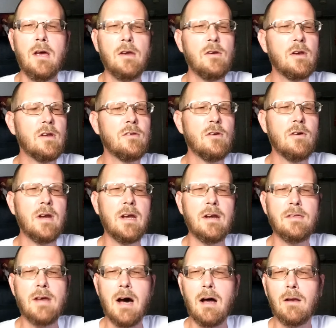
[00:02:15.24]
You can donate
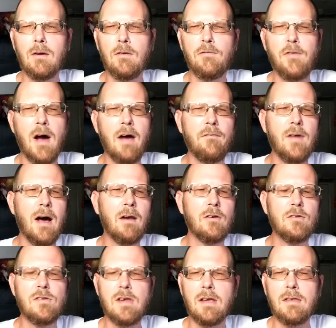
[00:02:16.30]
$1,
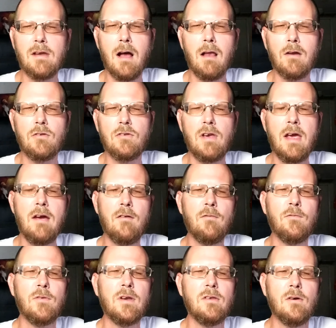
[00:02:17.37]
$5, $10.
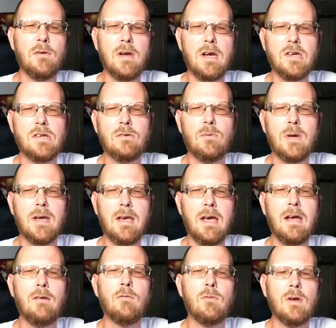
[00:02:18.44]
Every donation we
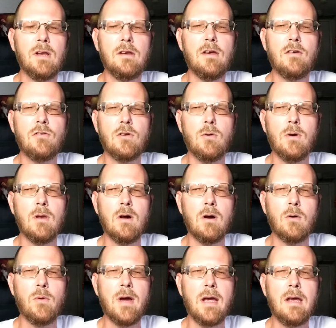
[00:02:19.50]
get really does go a
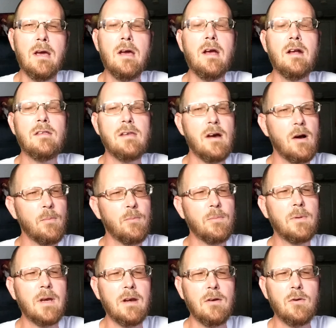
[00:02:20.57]
long way to help
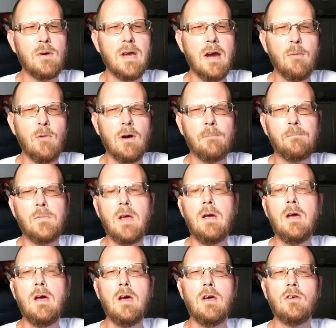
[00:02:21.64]
get a new camera.
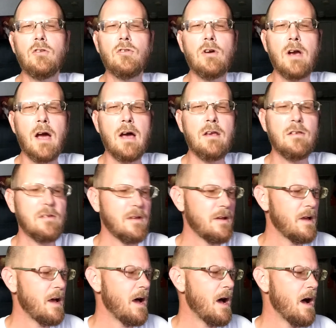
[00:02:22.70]
So guys,
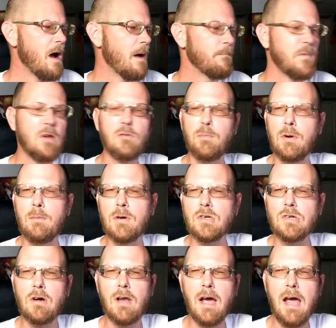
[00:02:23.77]
that's pretty much
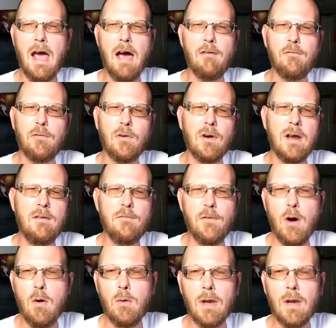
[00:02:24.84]
all I have for info.